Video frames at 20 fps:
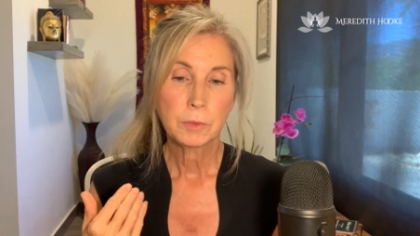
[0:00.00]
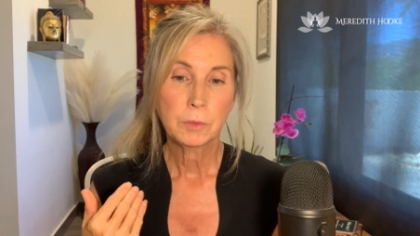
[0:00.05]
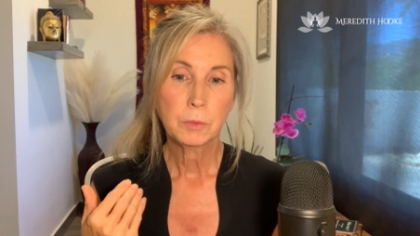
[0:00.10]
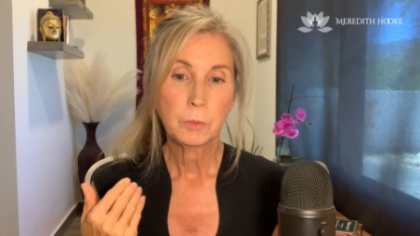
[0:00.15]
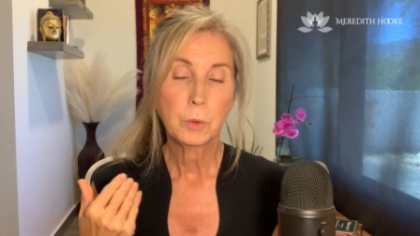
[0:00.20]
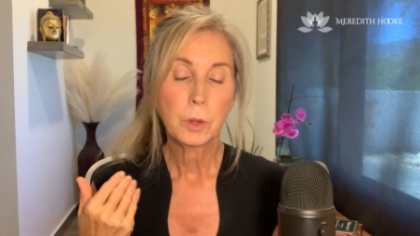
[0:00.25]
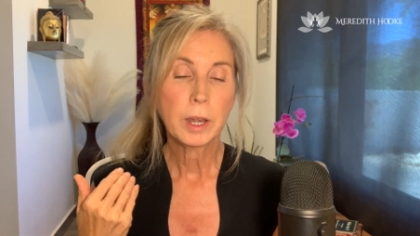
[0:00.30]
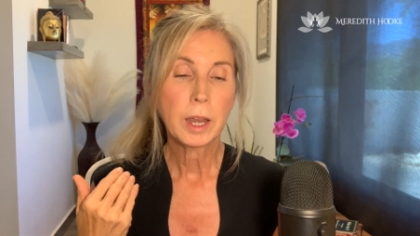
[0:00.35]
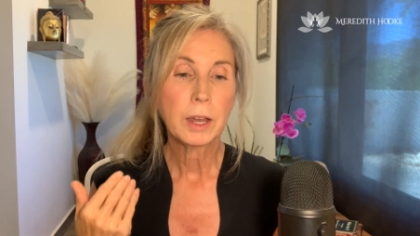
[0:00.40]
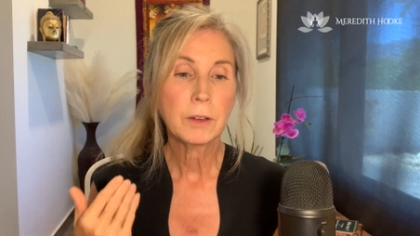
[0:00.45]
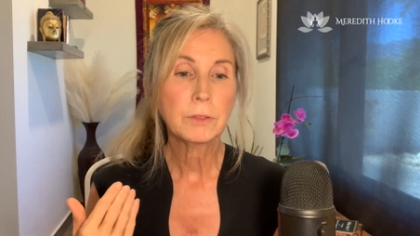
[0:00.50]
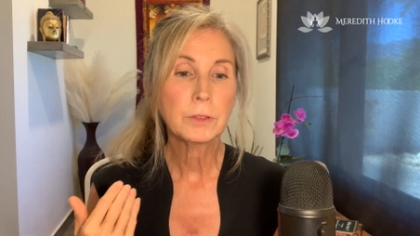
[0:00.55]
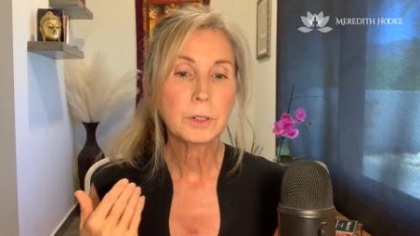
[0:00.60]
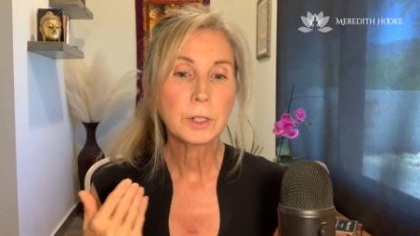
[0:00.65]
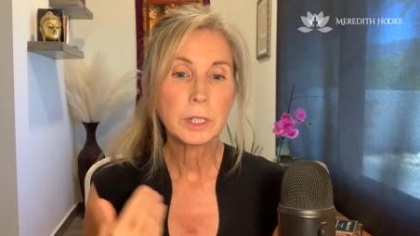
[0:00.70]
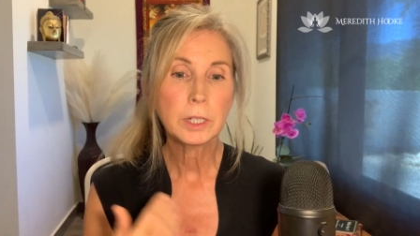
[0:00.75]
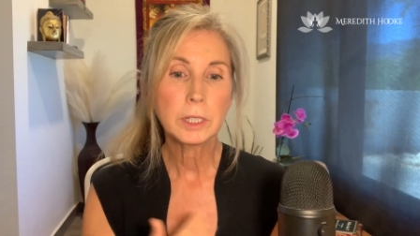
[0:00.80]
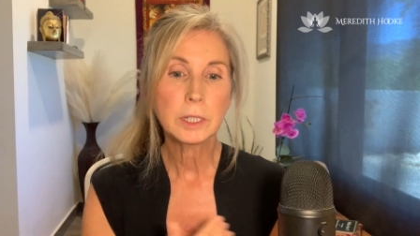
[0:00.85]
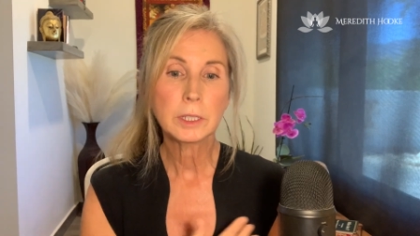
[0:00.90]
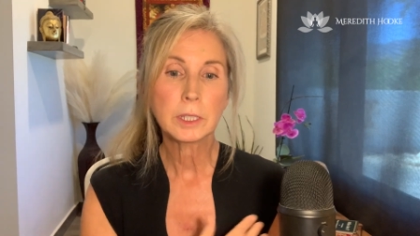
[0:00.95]
whatever
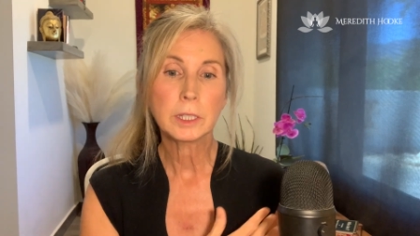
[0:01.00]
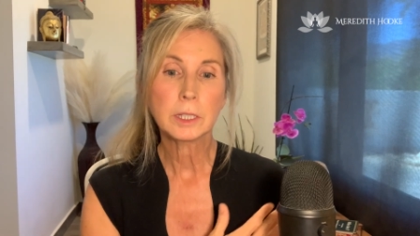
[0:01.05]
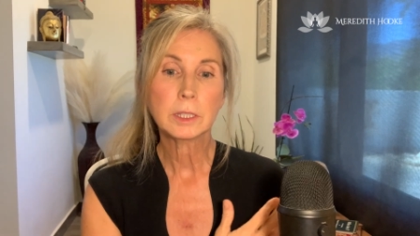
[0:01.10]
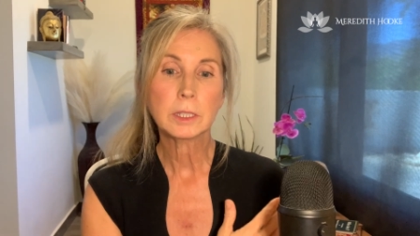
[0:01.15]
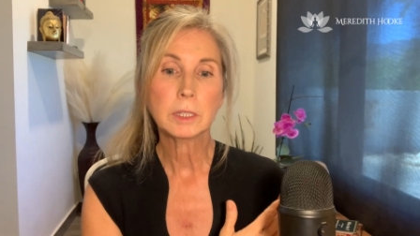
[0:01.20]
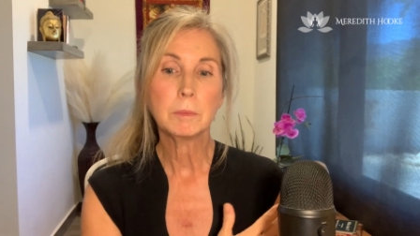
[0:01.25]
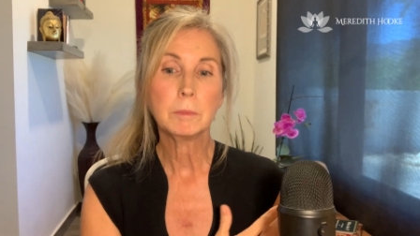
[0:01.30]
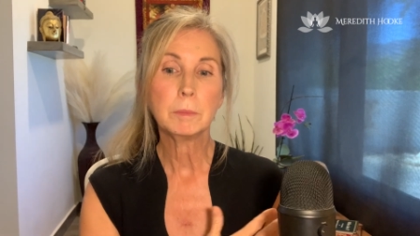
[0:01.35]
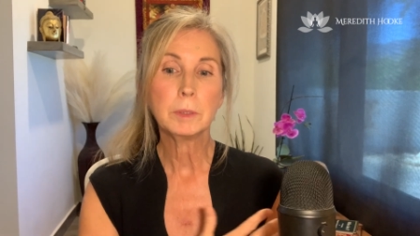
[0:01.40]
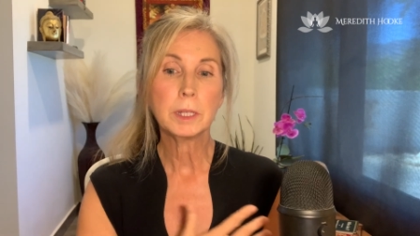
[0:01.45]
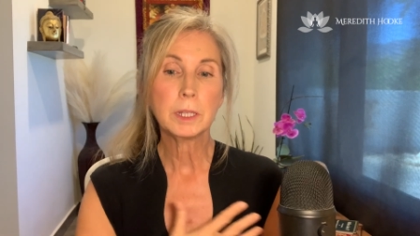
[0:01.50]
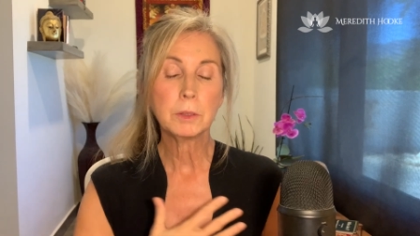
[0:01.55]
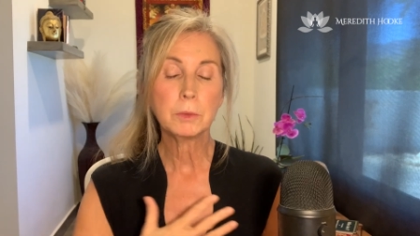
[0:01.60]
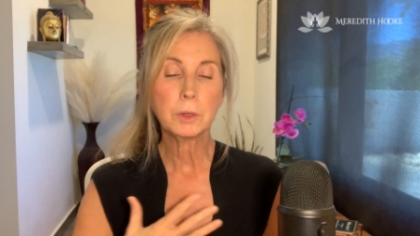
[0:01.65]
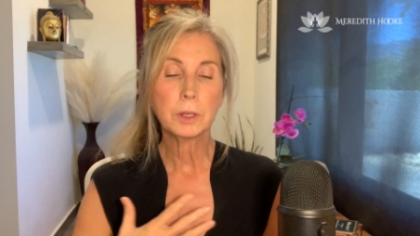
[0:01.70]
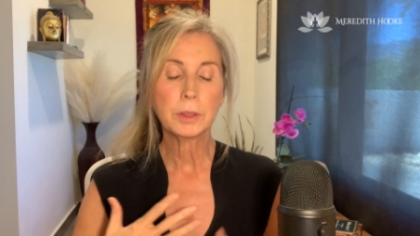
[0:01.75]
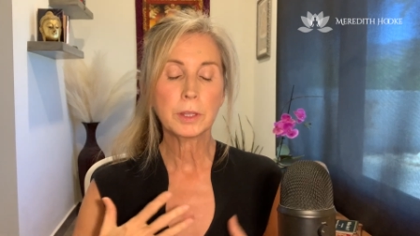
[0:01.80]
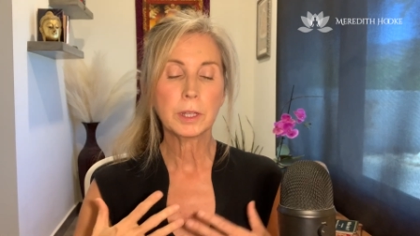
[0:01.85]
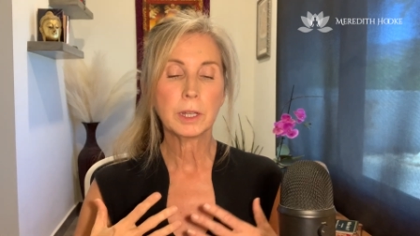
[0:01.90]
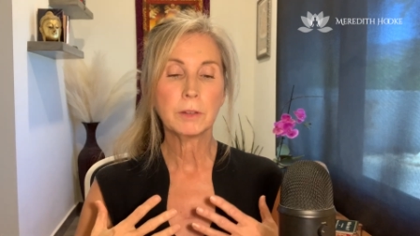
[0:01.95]
it is to be
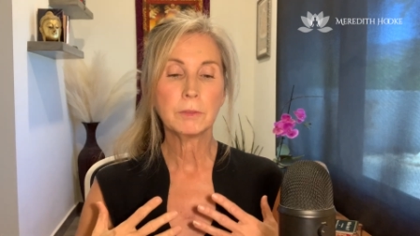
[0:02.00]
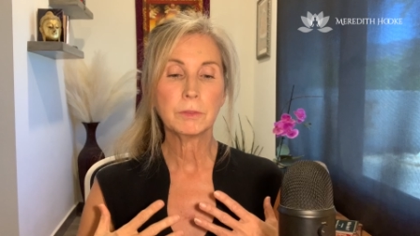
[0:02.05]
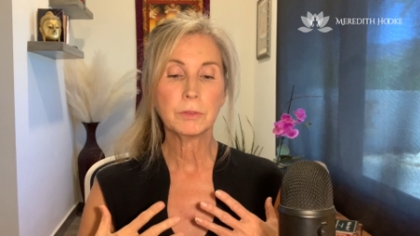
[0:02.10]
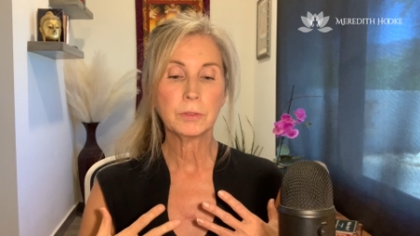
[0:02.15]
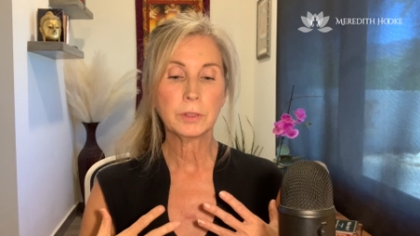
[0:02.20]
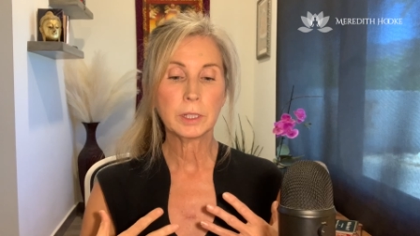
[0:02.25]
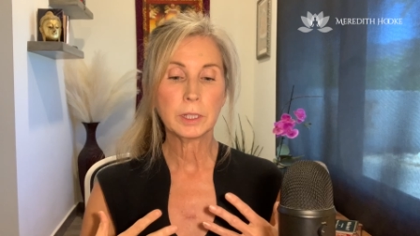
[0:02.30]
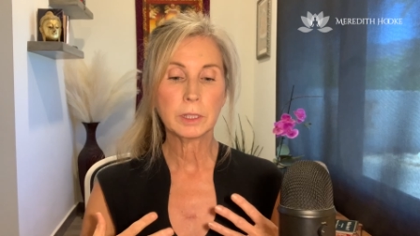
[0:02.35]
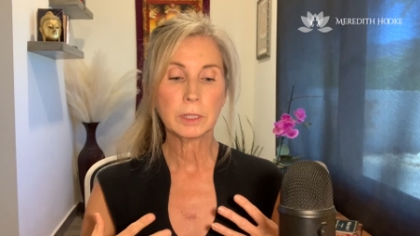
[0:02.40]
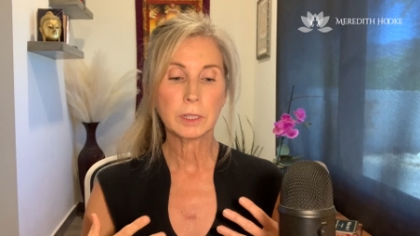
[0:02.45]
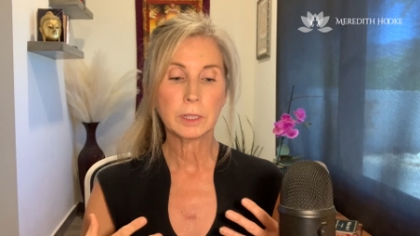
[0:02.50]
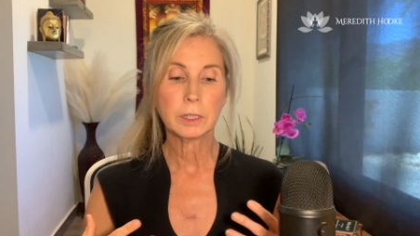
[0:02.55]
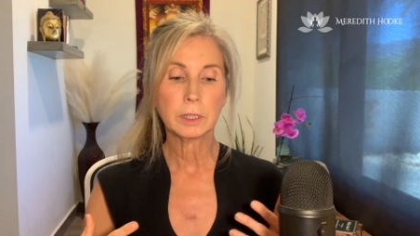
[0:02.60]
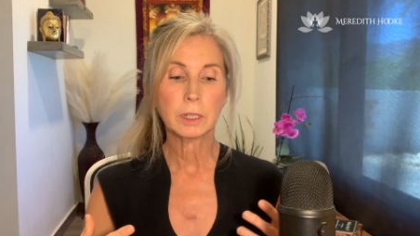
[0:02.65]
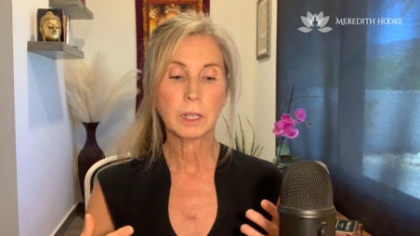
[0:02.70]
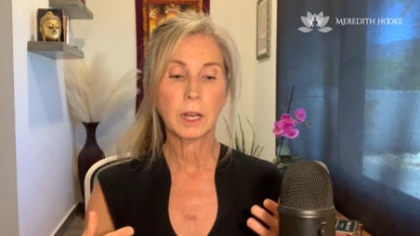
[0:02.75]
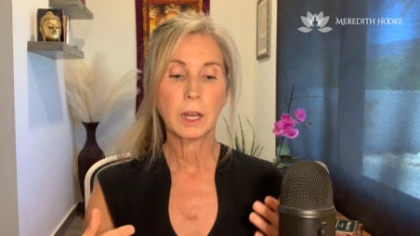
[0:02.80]
with it and feel it.